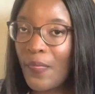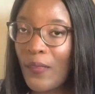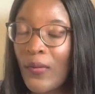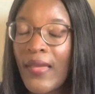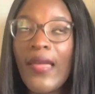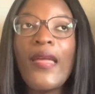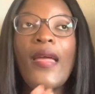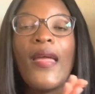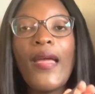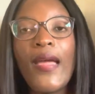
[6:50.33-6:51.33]
Okay,
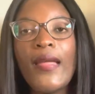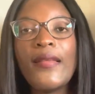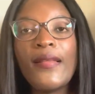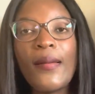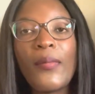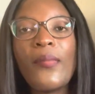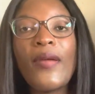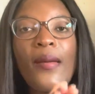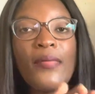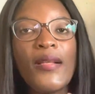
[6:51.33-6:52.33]
and in Namibia,
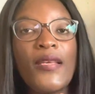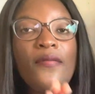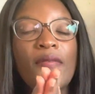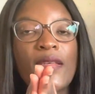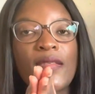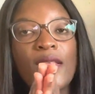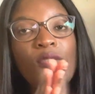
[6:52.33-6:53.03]
I believe is